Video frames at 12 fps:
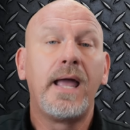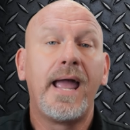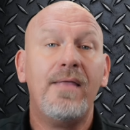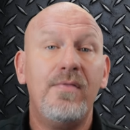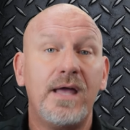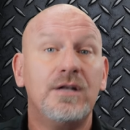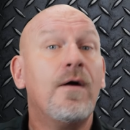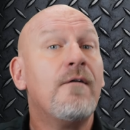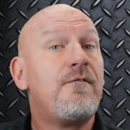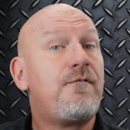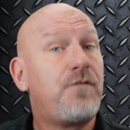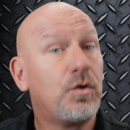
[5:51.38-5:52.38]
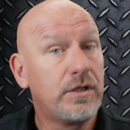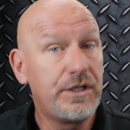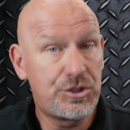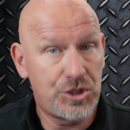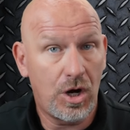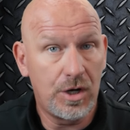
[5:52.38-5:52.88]
and then
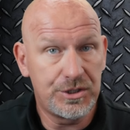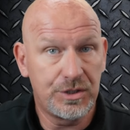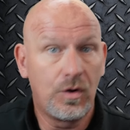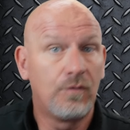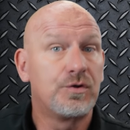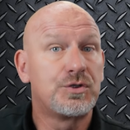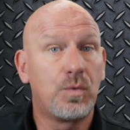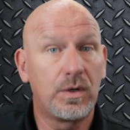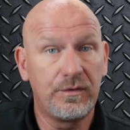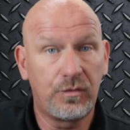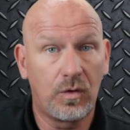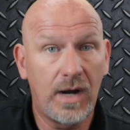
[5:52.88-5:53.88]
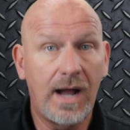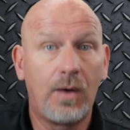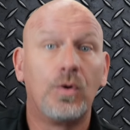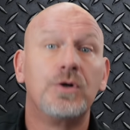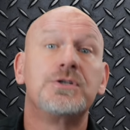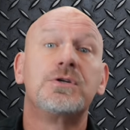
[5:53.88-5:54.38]
fully charge it over 24
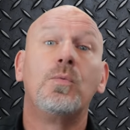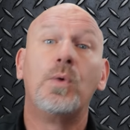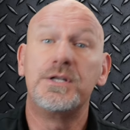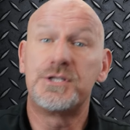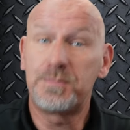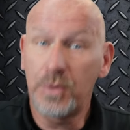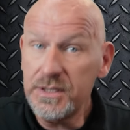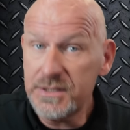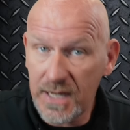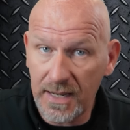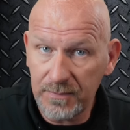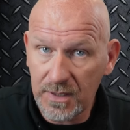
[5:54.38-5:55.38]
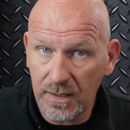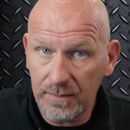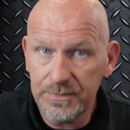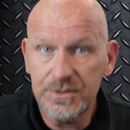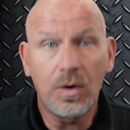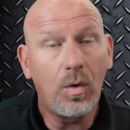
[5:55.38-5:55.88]
hours when springtime
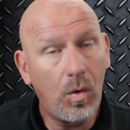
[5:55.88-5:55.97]
comes,